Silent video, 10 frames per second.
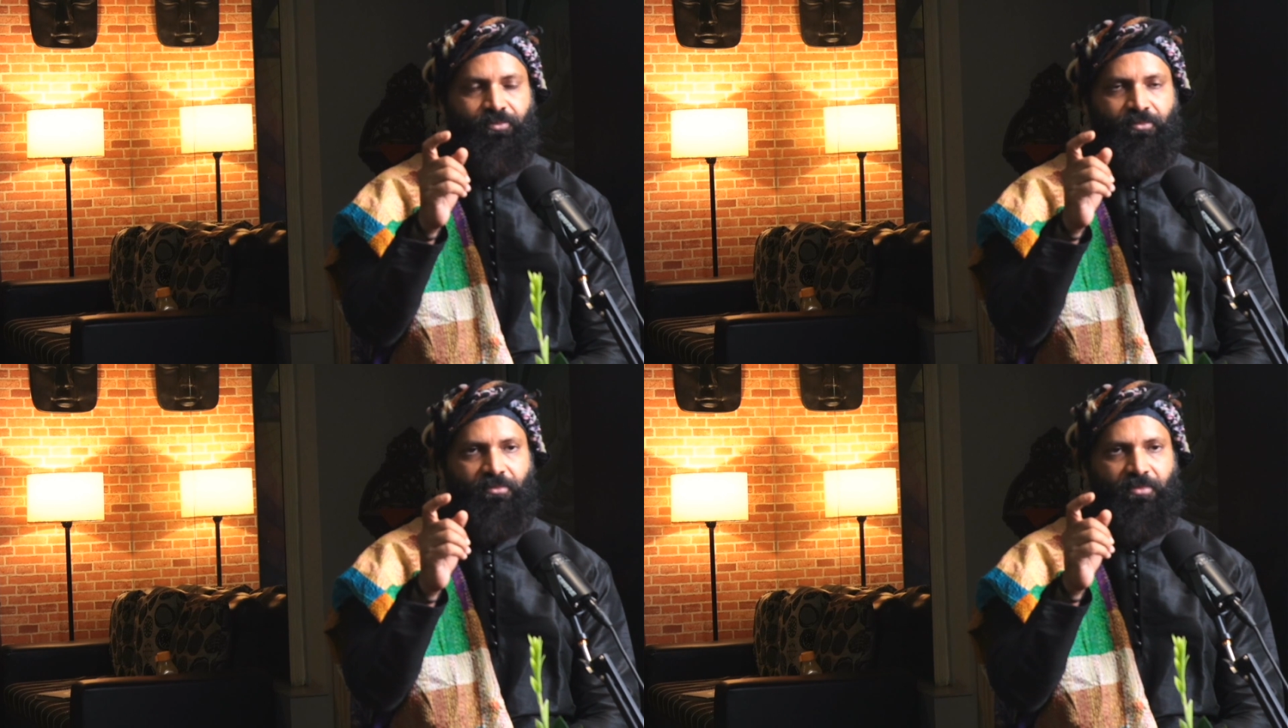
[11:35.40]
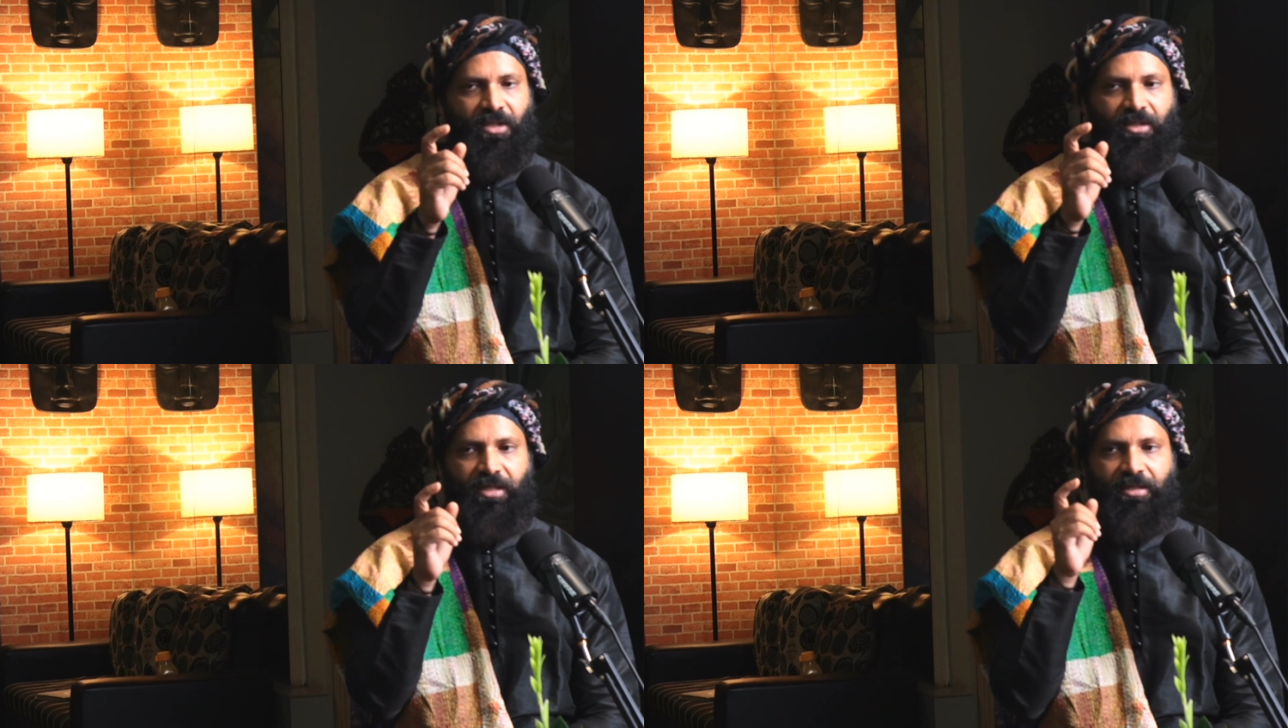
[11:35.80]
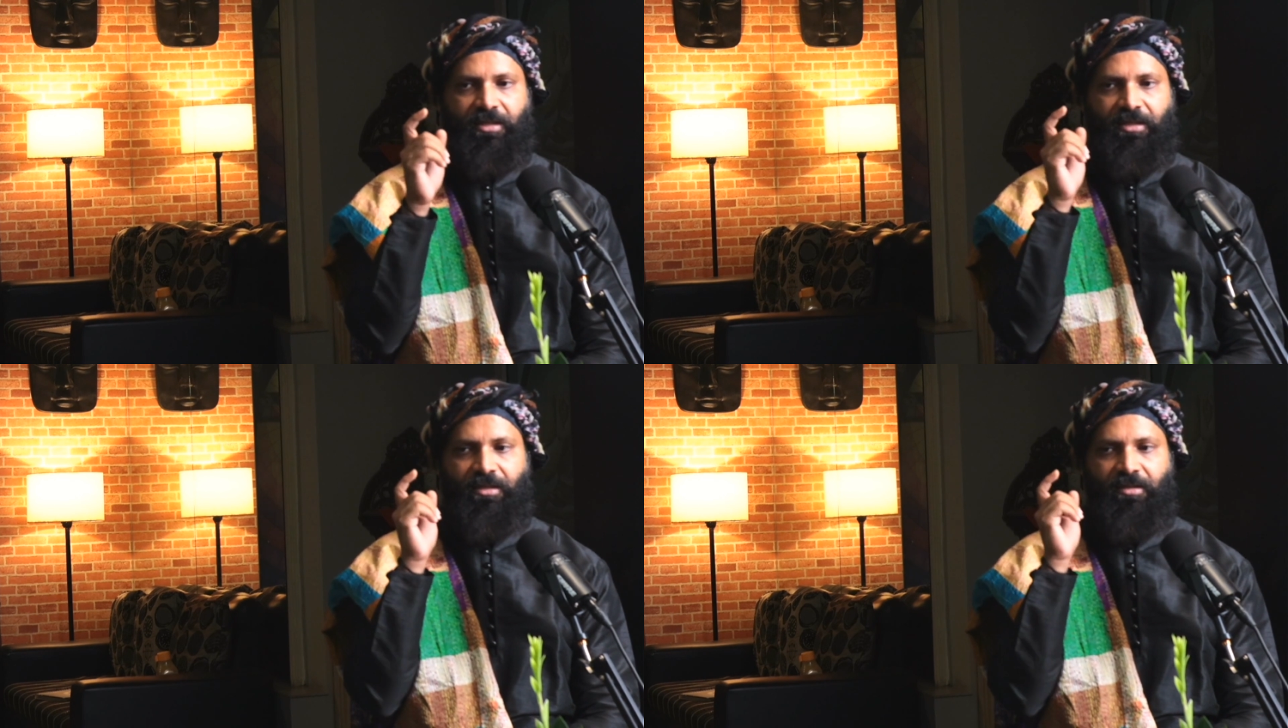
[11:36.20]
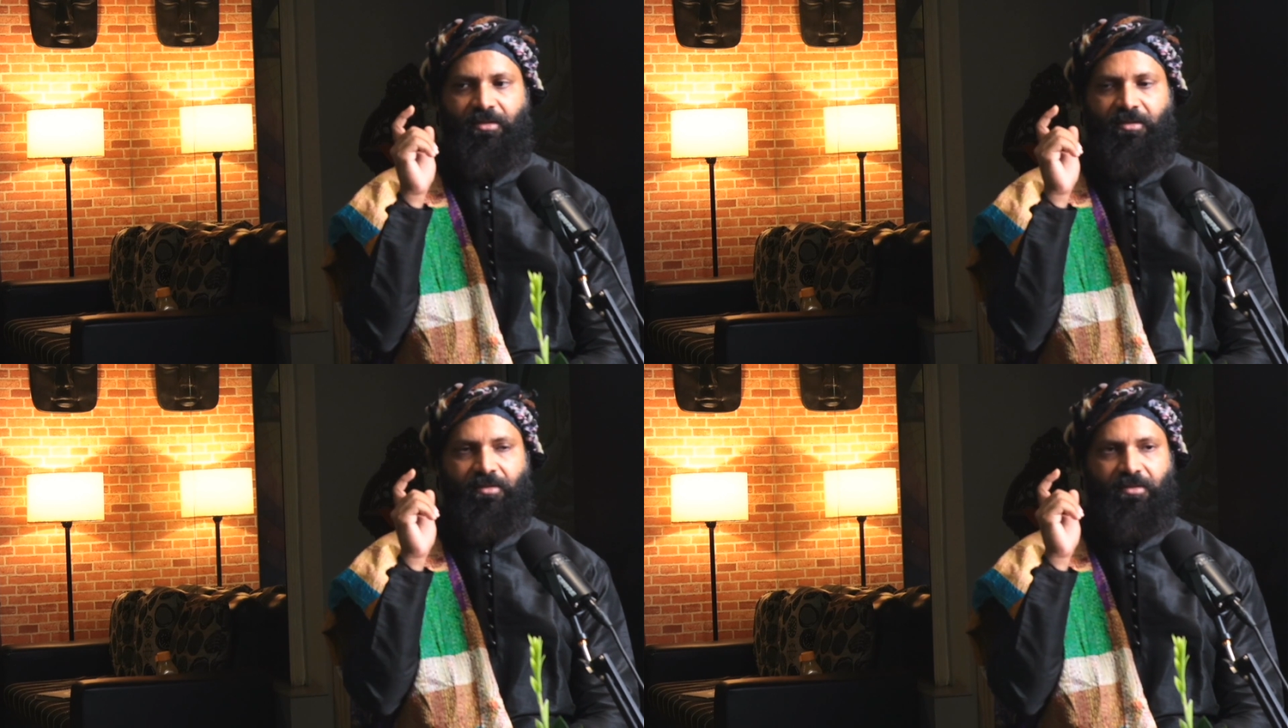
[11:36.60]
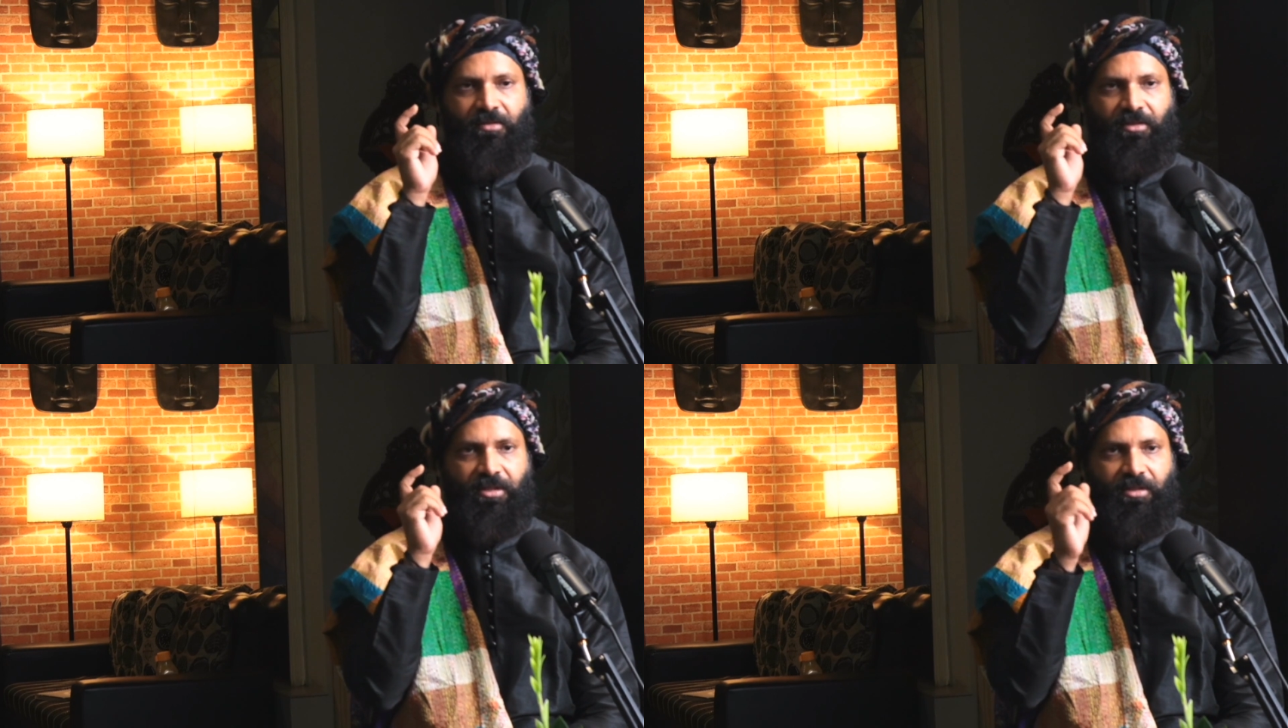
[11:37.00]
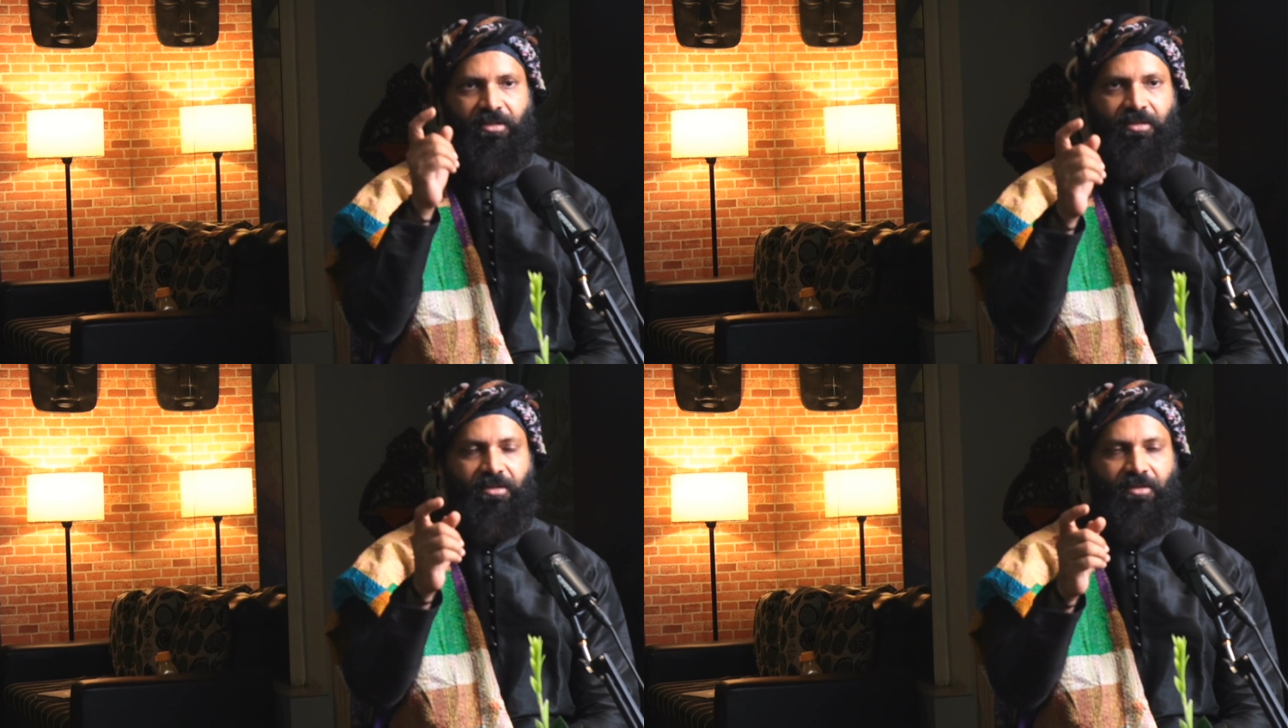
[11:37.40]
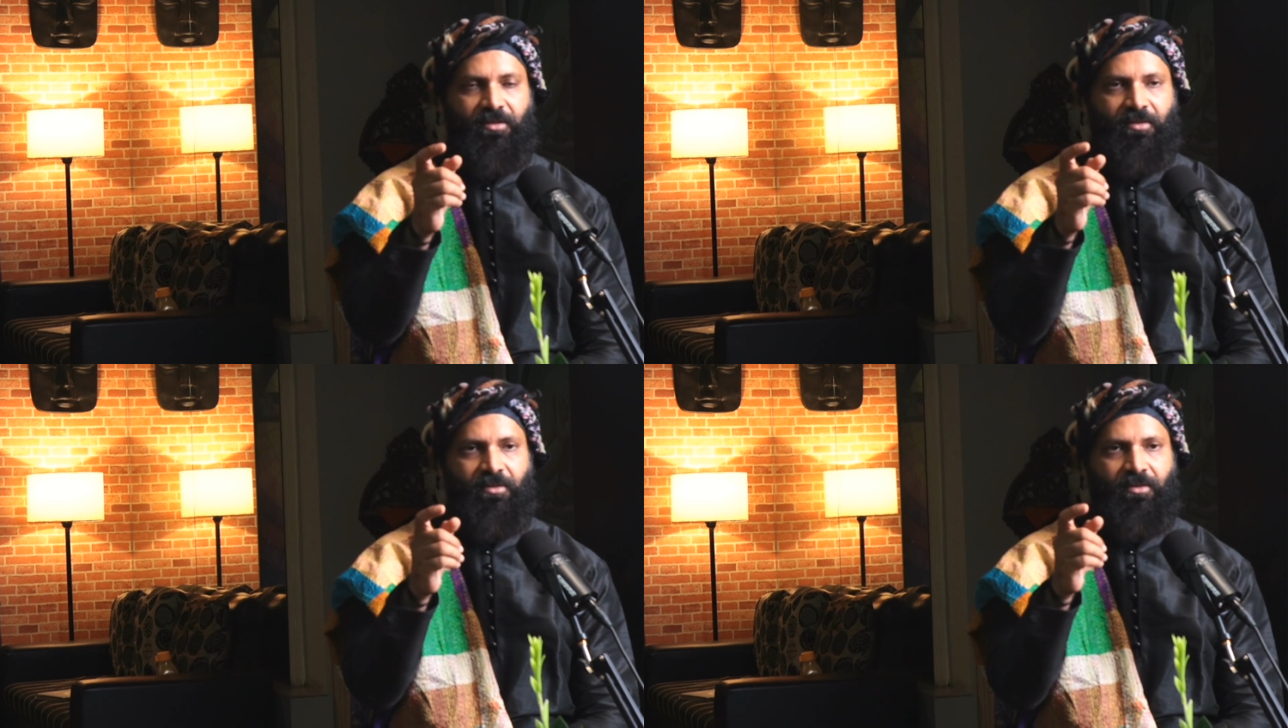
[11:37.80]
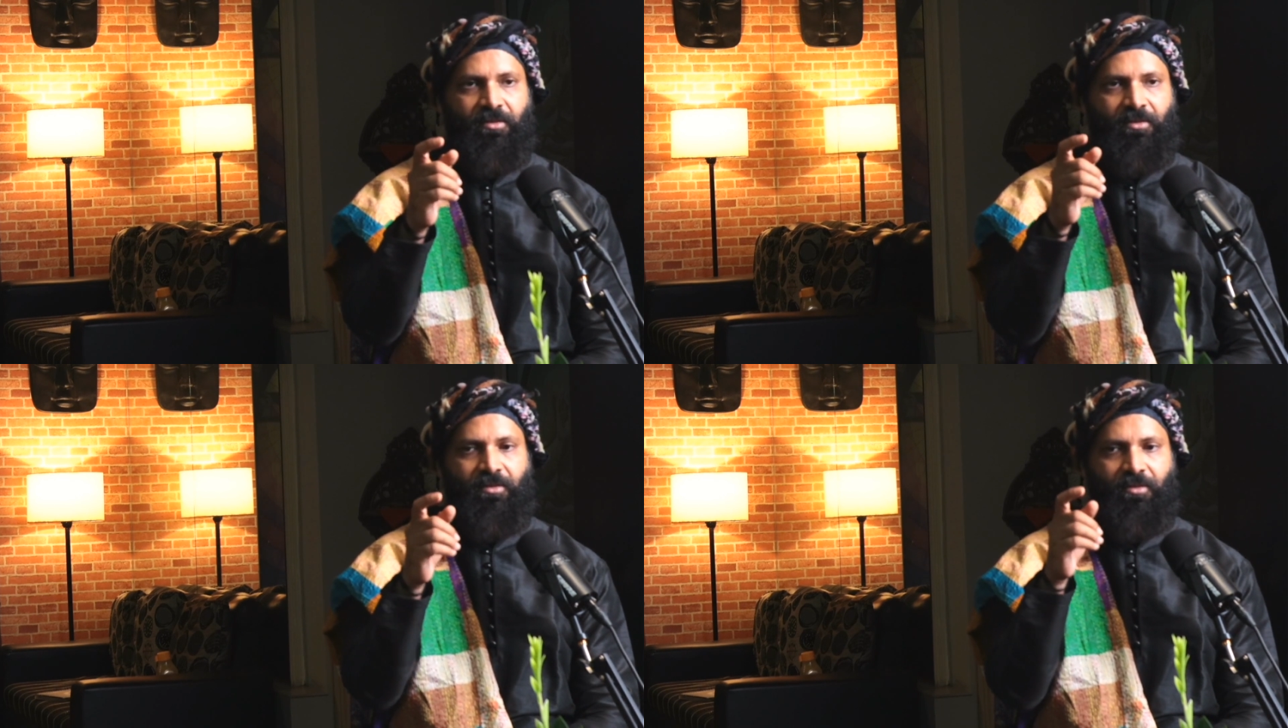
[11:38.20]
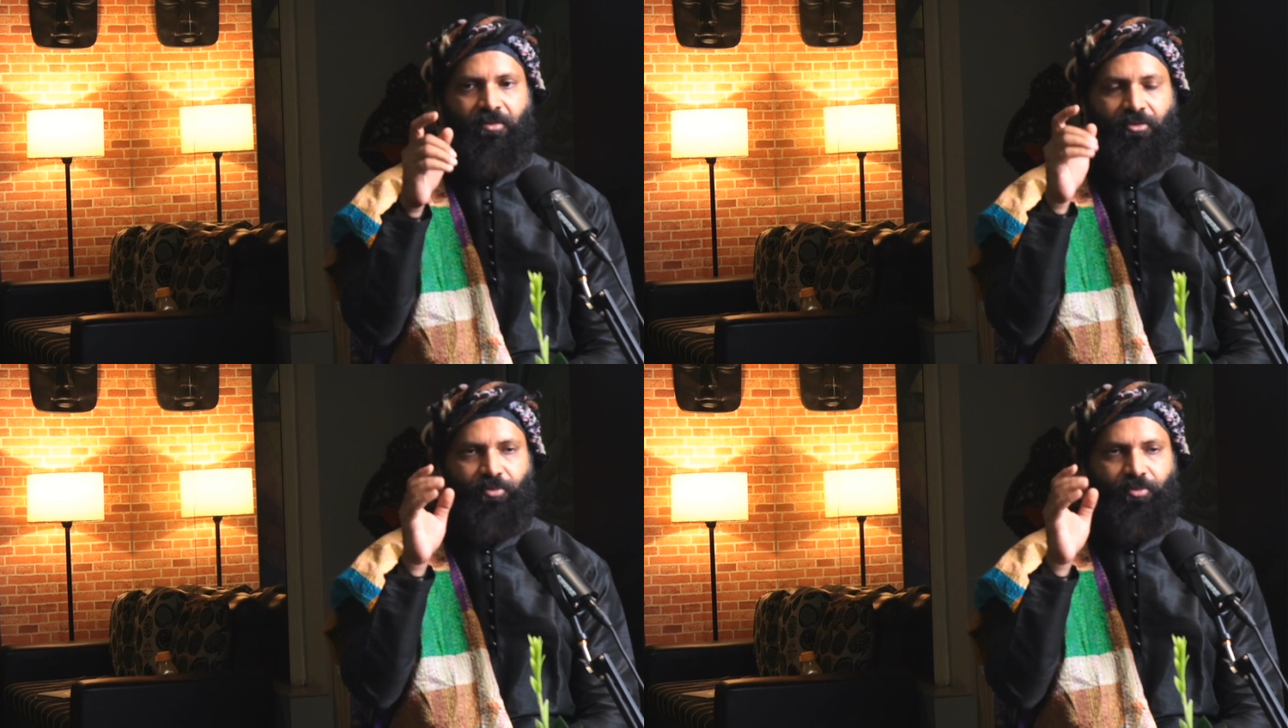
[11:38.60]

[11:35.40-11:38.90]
and that can tell all